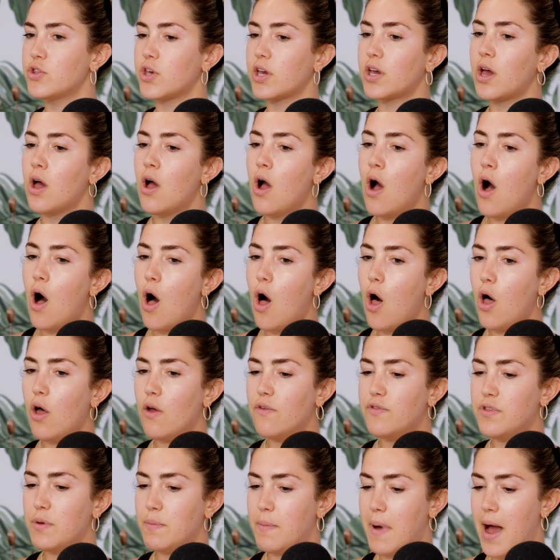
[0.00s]
Like, all
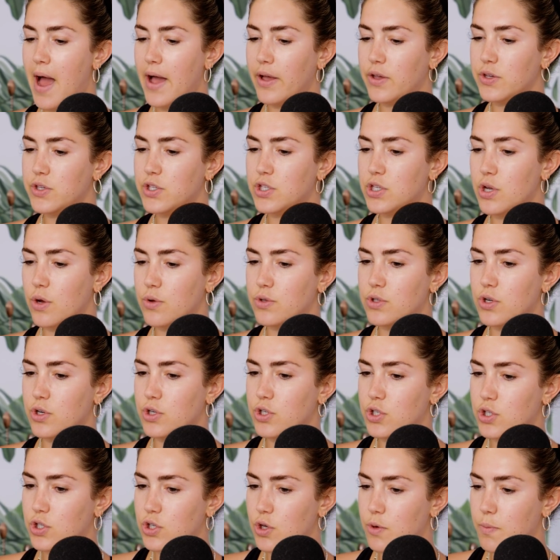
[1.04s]
of the milestones are
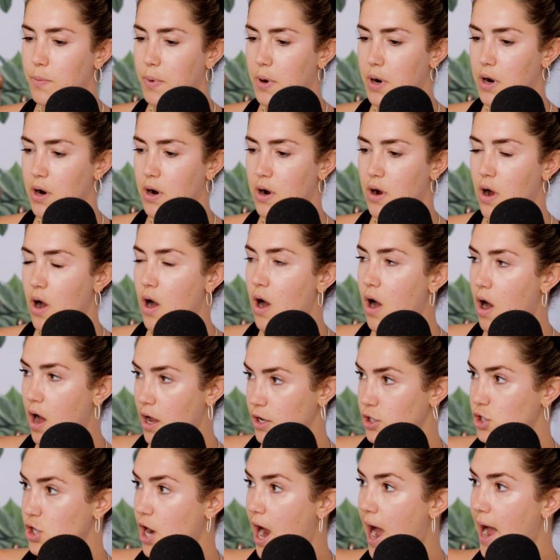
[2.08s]
super
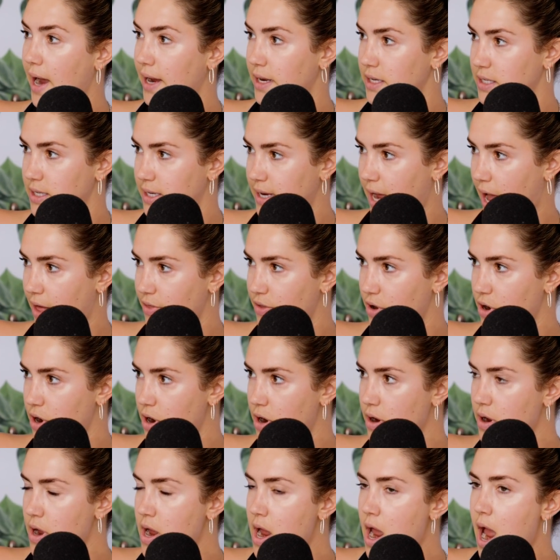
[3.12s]
on track and
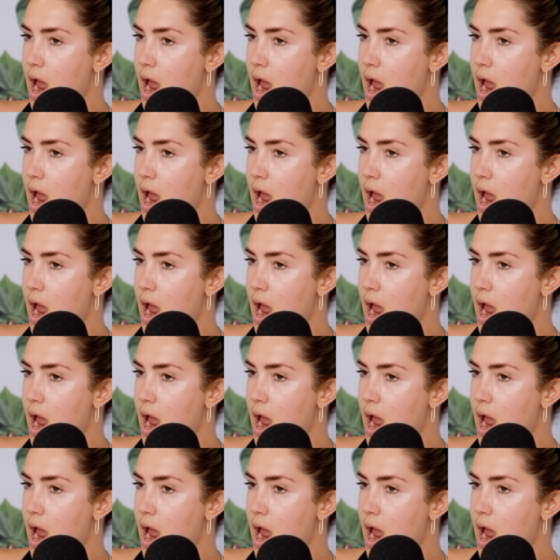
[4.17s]
together.